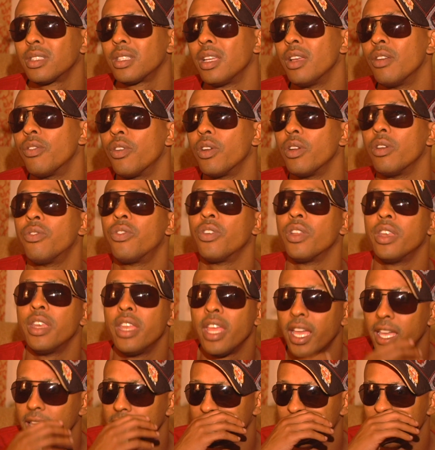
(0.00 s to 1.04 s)
if a, if a
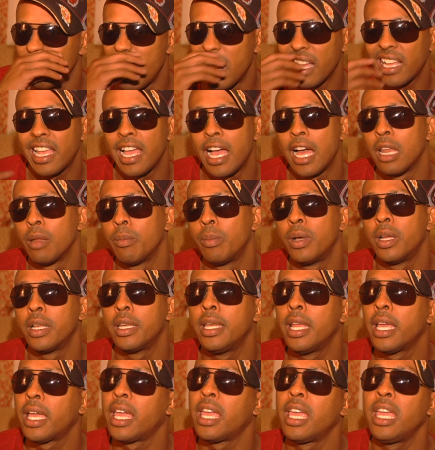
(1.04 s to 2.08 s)
nigga is my caliber
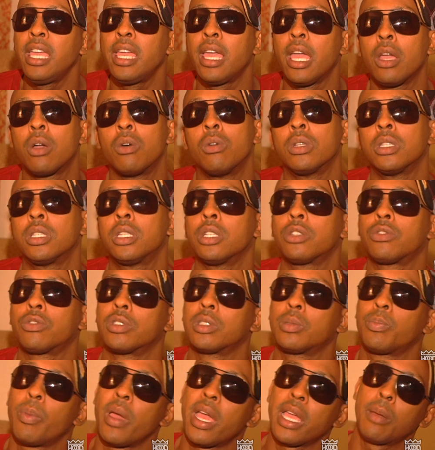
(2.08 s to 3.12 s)
nigga, he ain't gonna
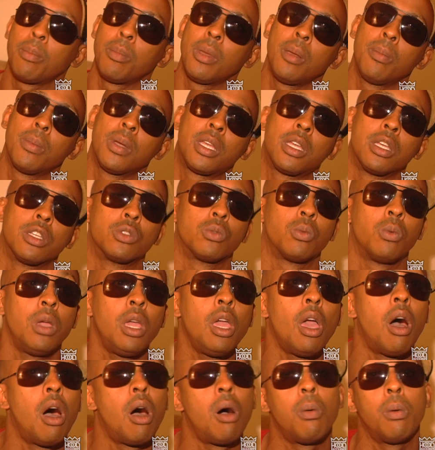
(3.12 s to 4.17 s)
disrespect me because
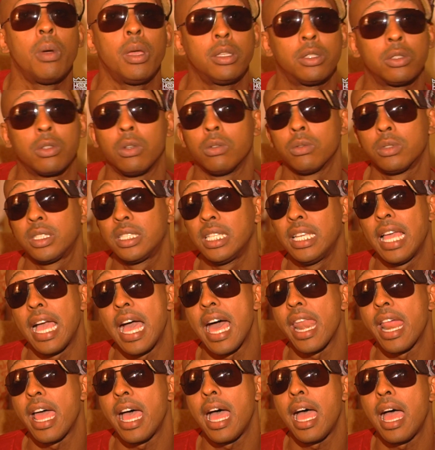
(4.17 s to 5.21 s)
we always gonna see
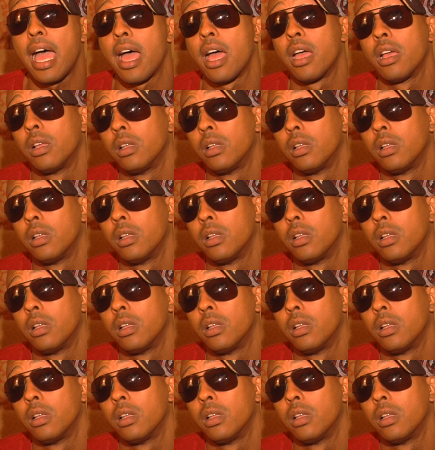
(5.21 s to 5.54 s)
eye to eye.